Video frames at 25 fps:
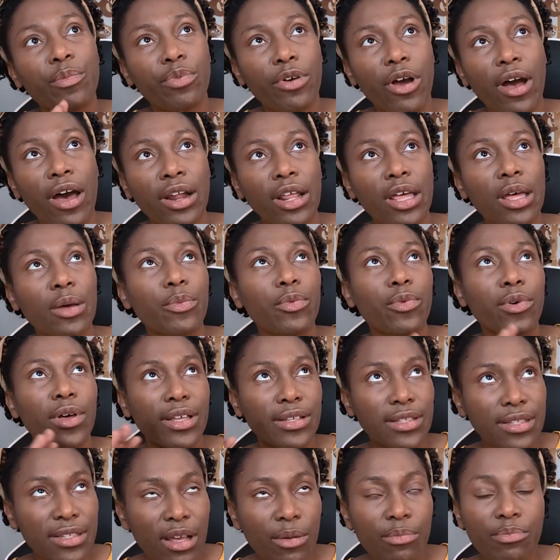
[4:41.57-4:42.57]
brought up
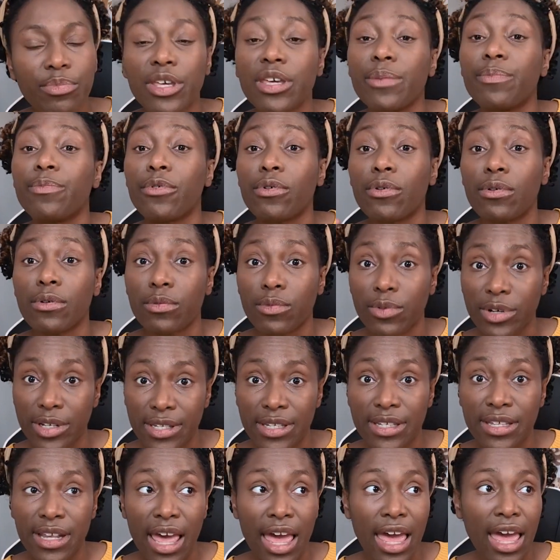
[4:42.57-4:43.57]
what some people would
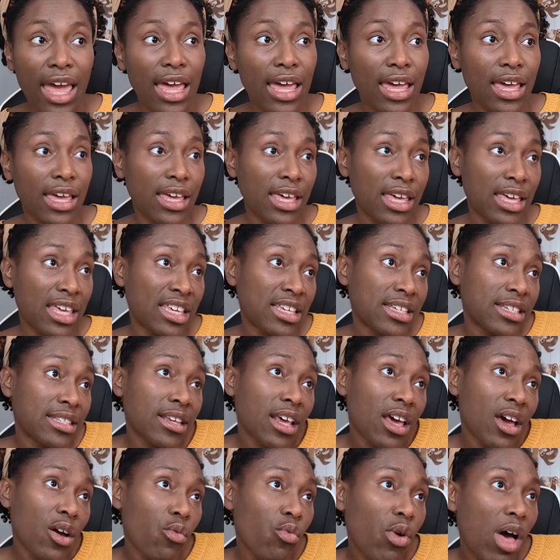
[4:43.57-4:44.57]
say is,
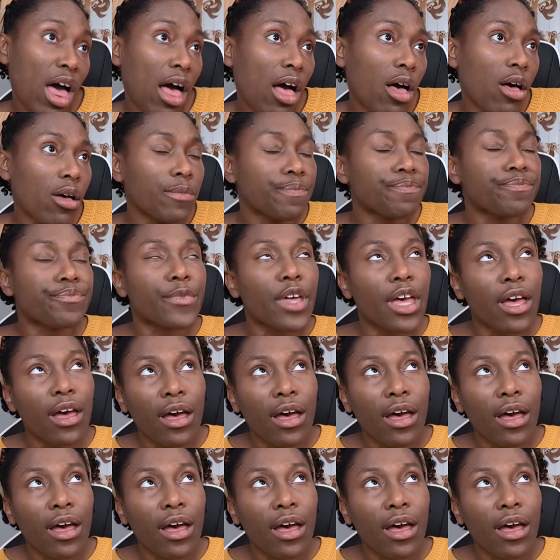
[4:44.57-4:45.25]
well,